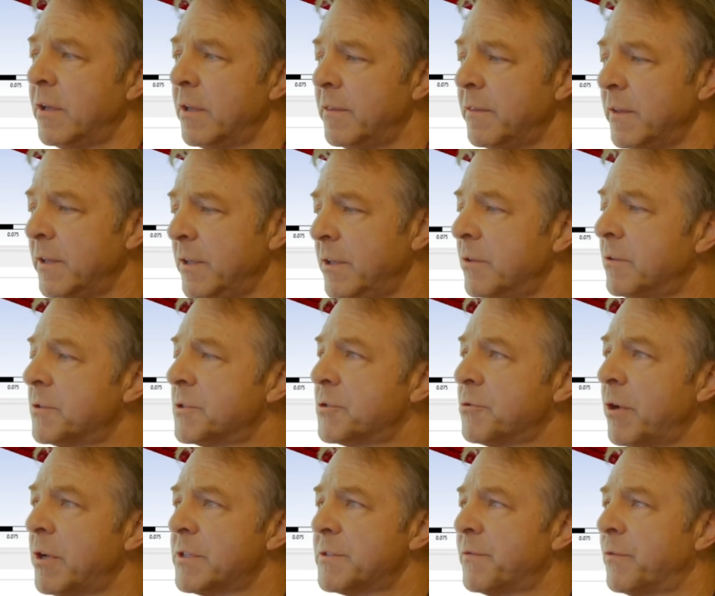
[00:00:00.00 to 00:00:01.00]
The yield
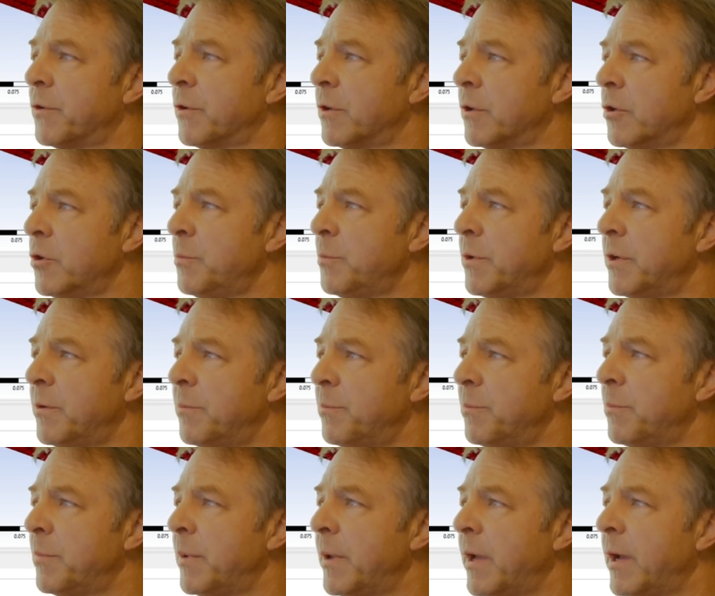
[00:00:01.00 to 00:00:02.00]
stress for
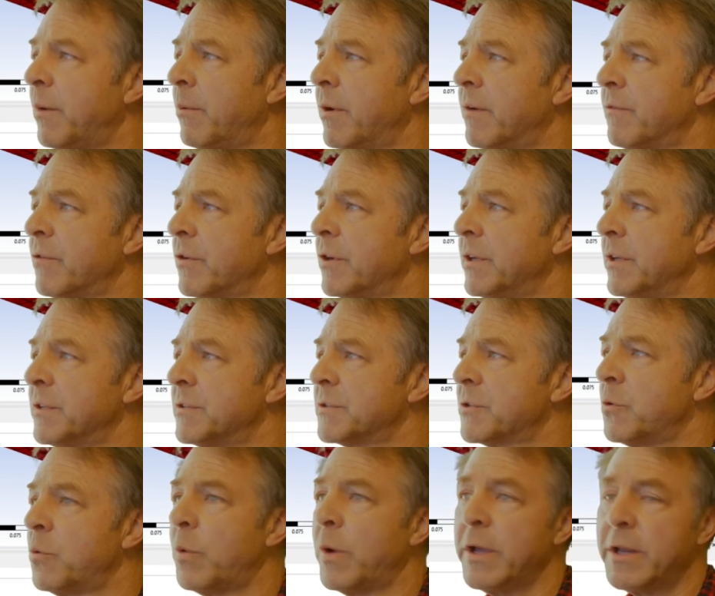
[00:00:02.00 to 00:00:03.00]
aluminum, however, is
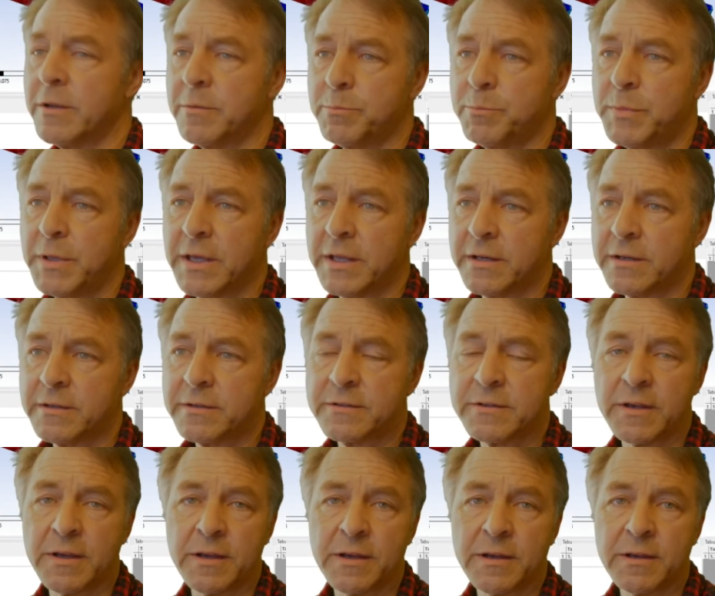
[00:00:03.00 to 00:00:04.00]
quite a bit
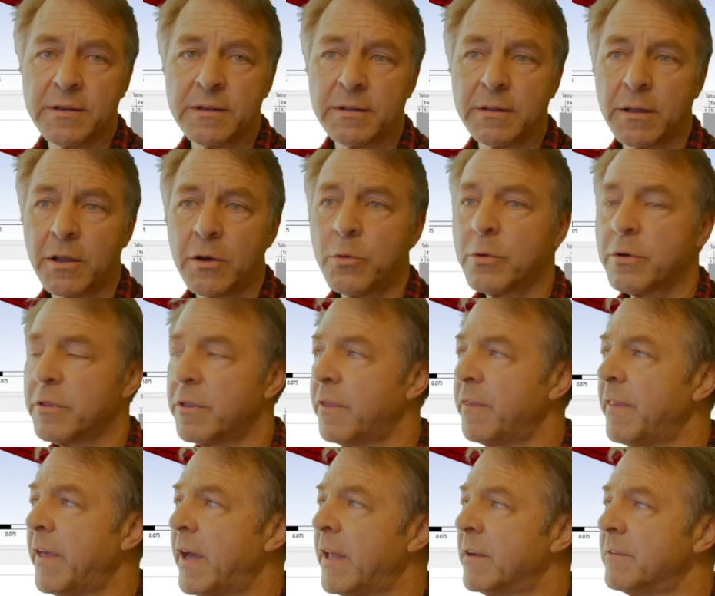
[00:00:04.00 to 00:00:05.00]
lower than
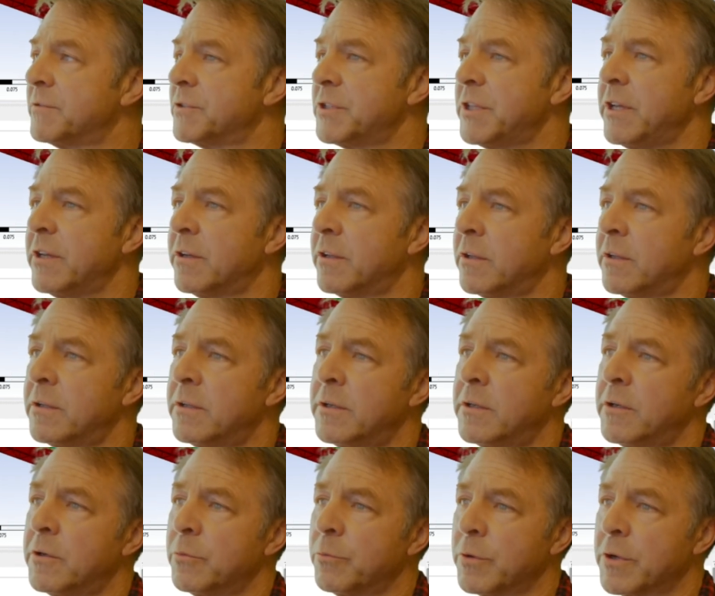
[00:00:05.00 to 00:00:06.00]
that of steel.
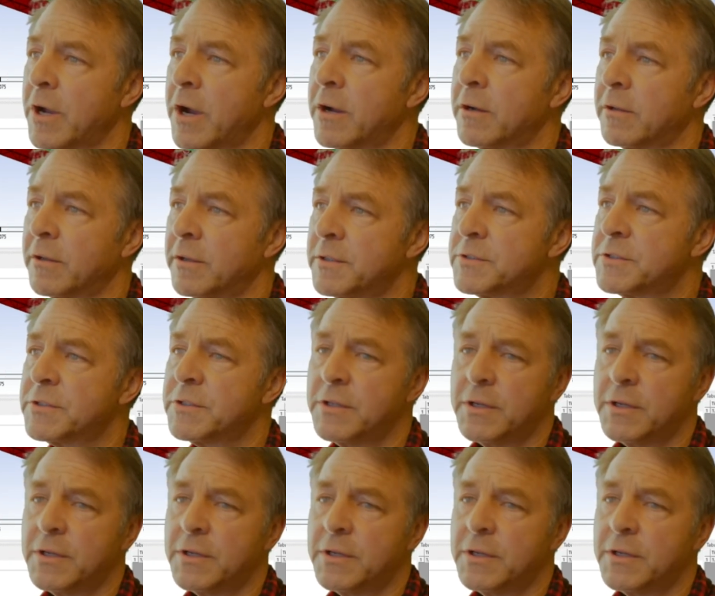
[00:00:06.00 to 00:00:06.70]
Regardless,